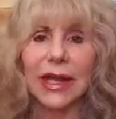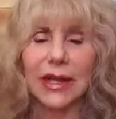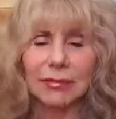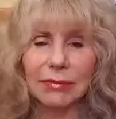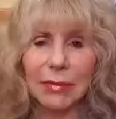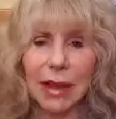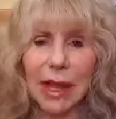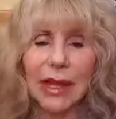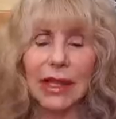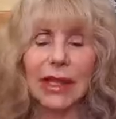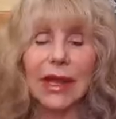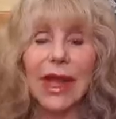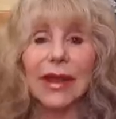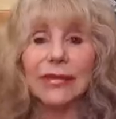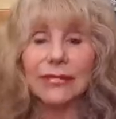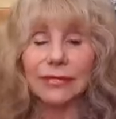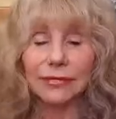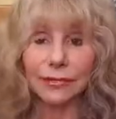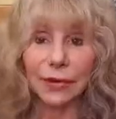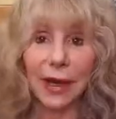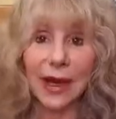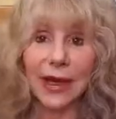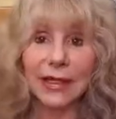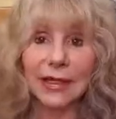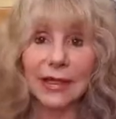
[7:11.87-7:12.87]
in my
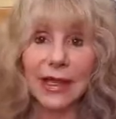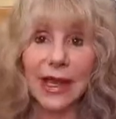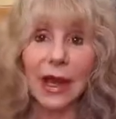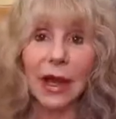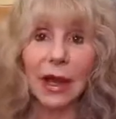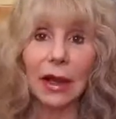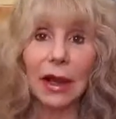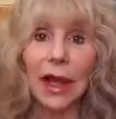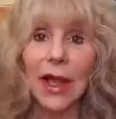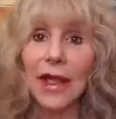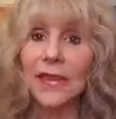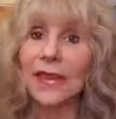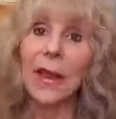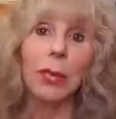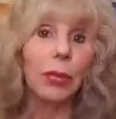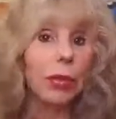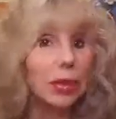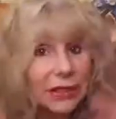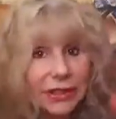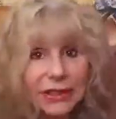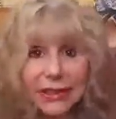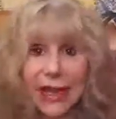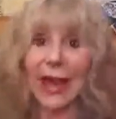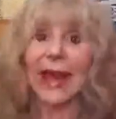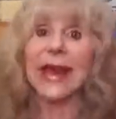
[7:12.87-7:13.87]
life right now
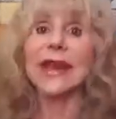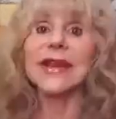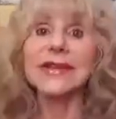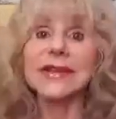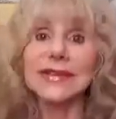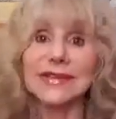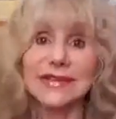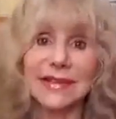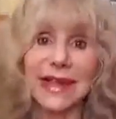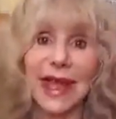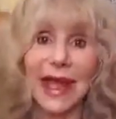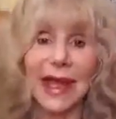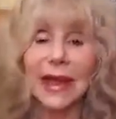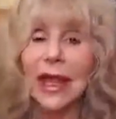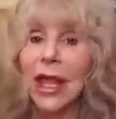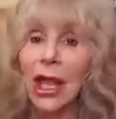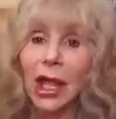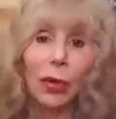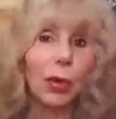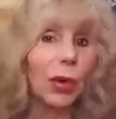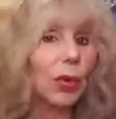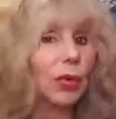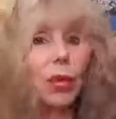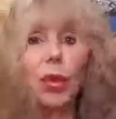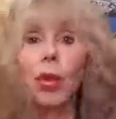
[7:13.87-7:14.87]
that will enhance
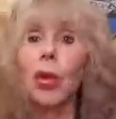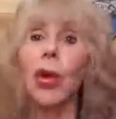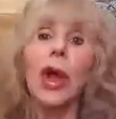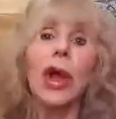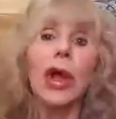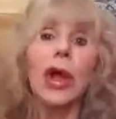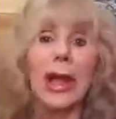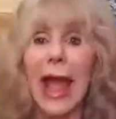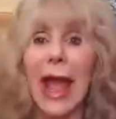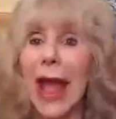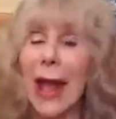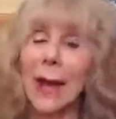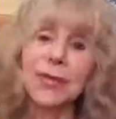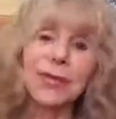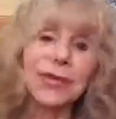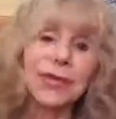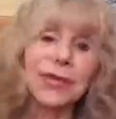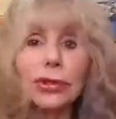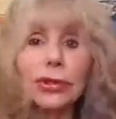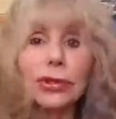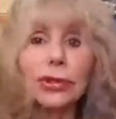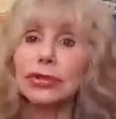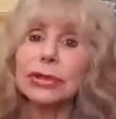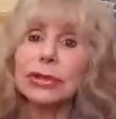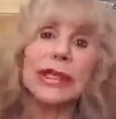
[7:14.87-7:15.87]
that, what will
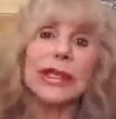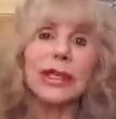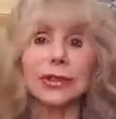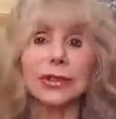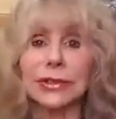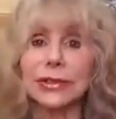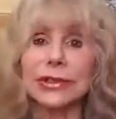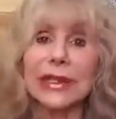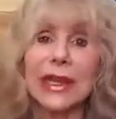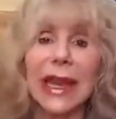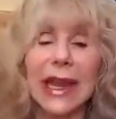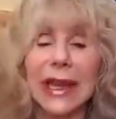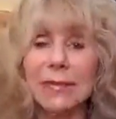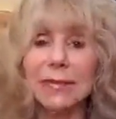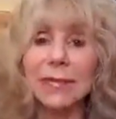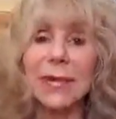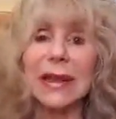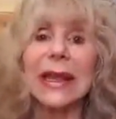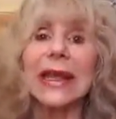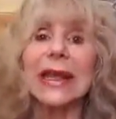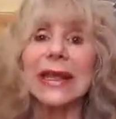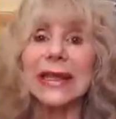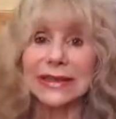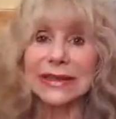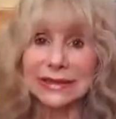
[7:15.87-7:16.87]
absolutely create
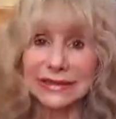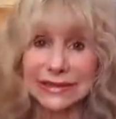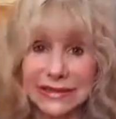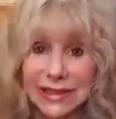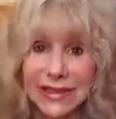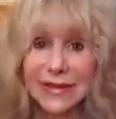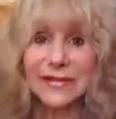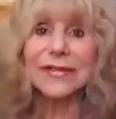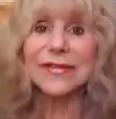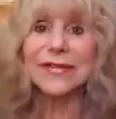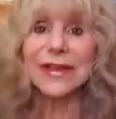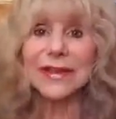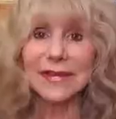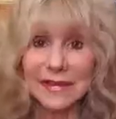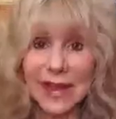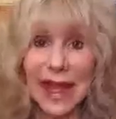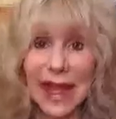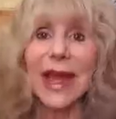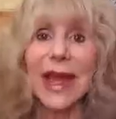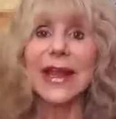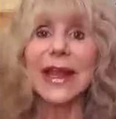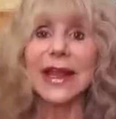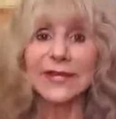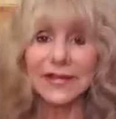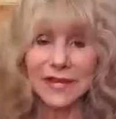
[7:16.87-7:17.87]
me living
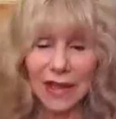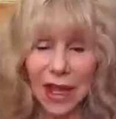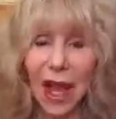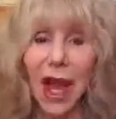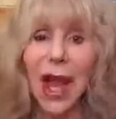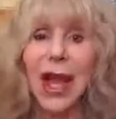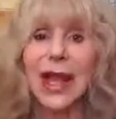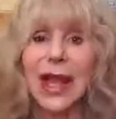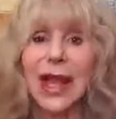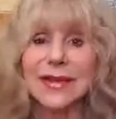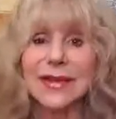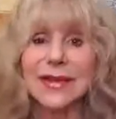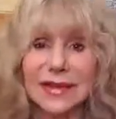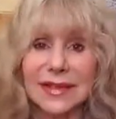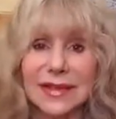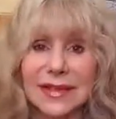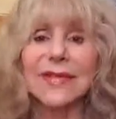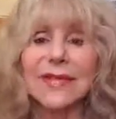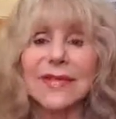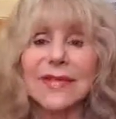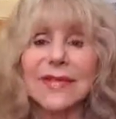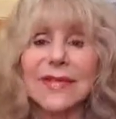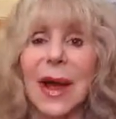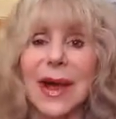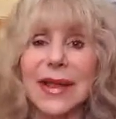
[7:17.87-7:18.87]
that at the highest
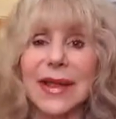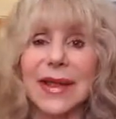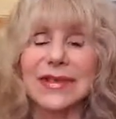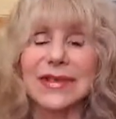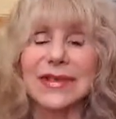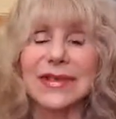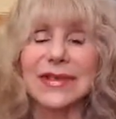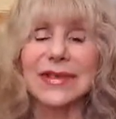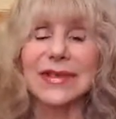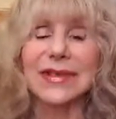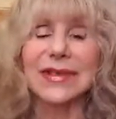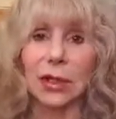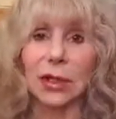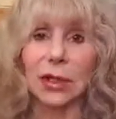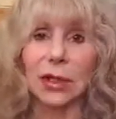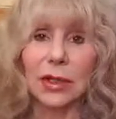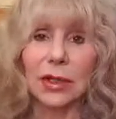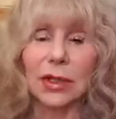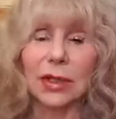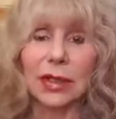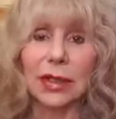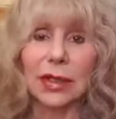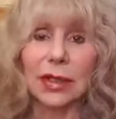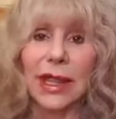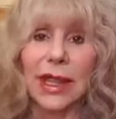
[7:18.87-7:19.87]
level
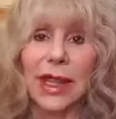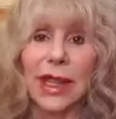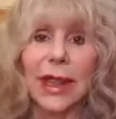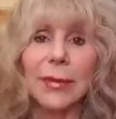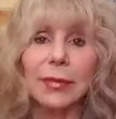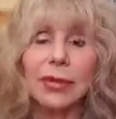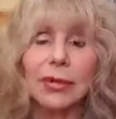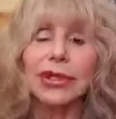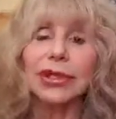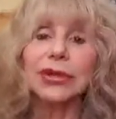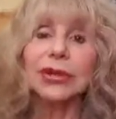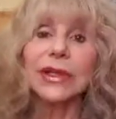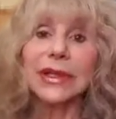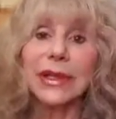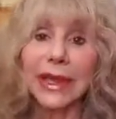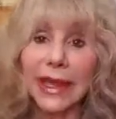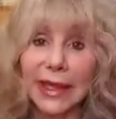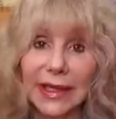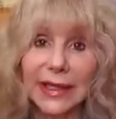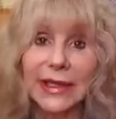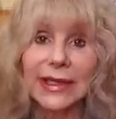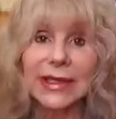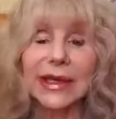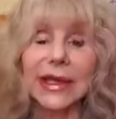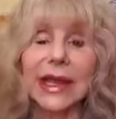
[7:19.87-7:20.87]
possible? And when you
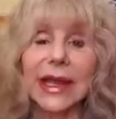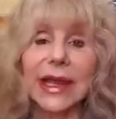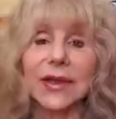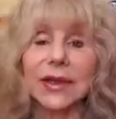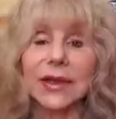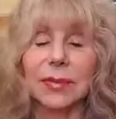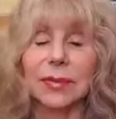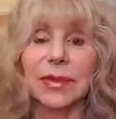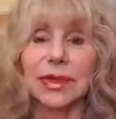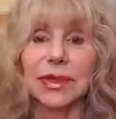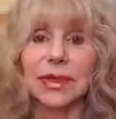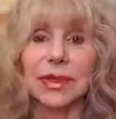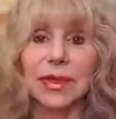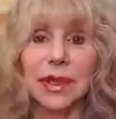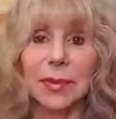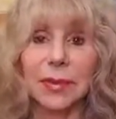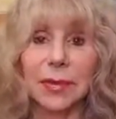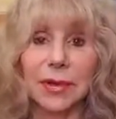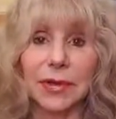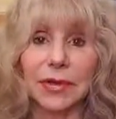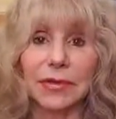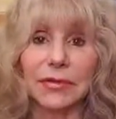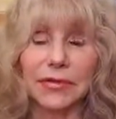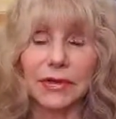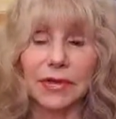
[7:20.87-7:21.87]
get an accountability
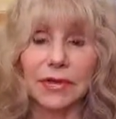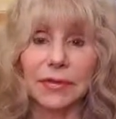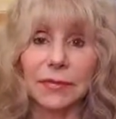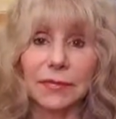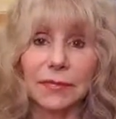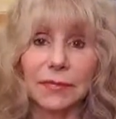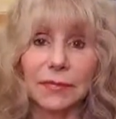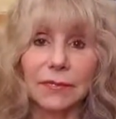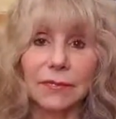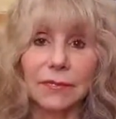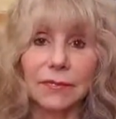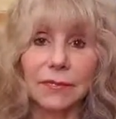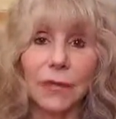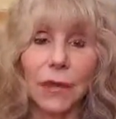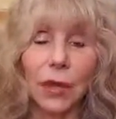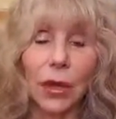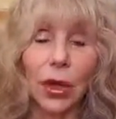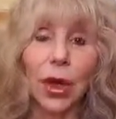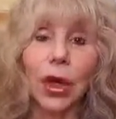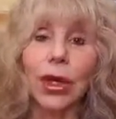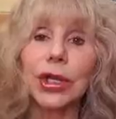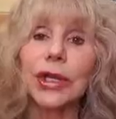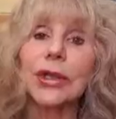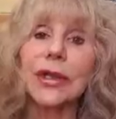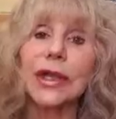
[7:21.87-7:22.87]
person,
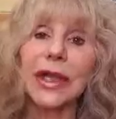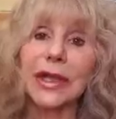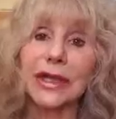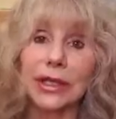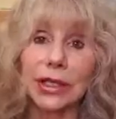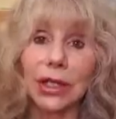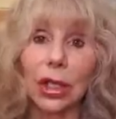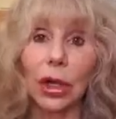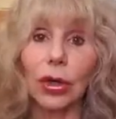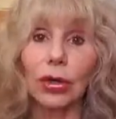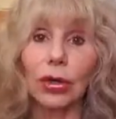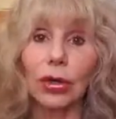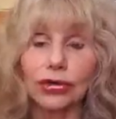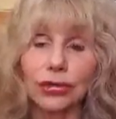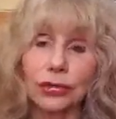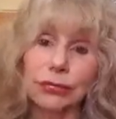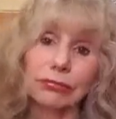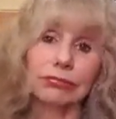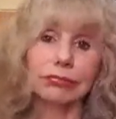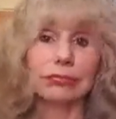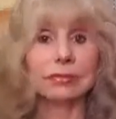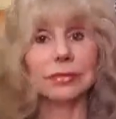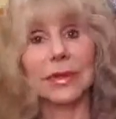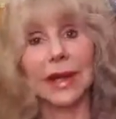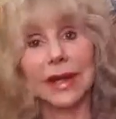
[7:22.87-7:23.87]
or you get a coach
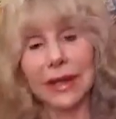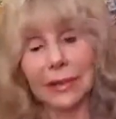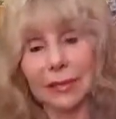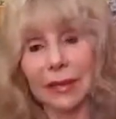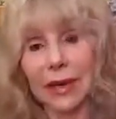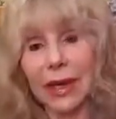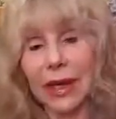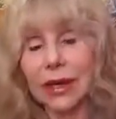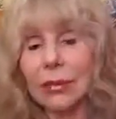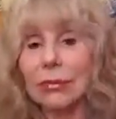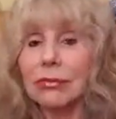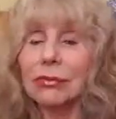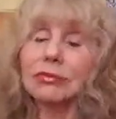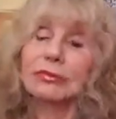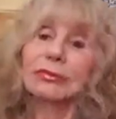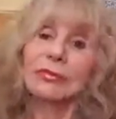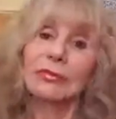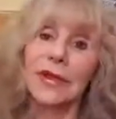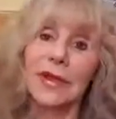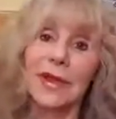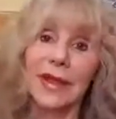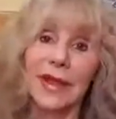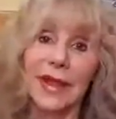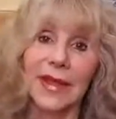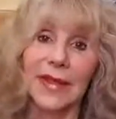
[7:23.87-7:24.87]
like me,
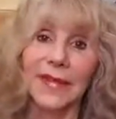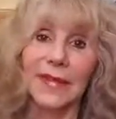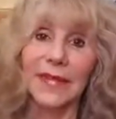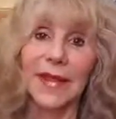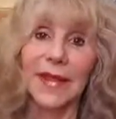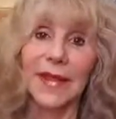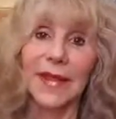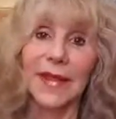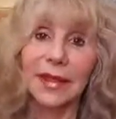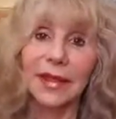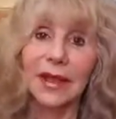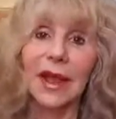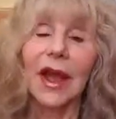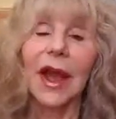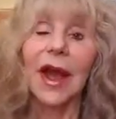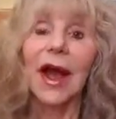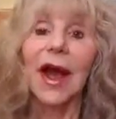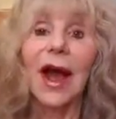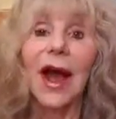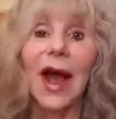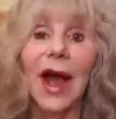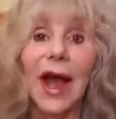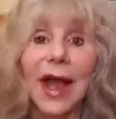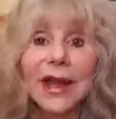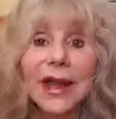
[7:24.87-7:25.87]
then
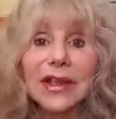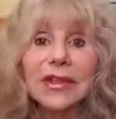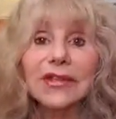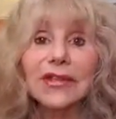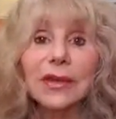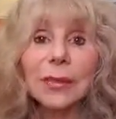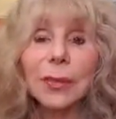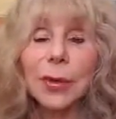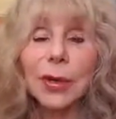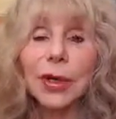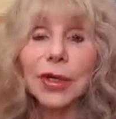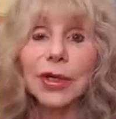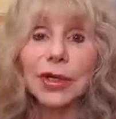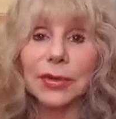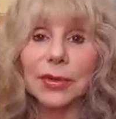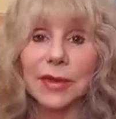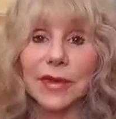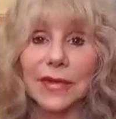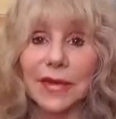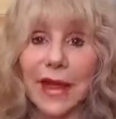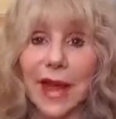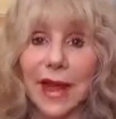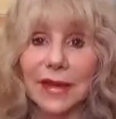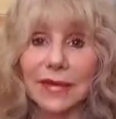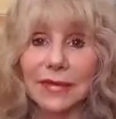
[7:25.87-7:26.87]
I can support you
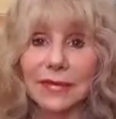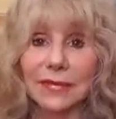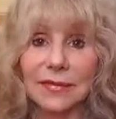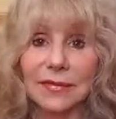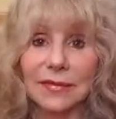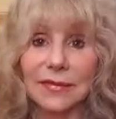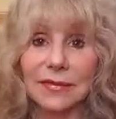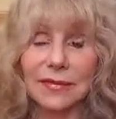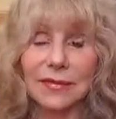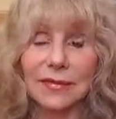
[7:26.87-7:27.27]
with that.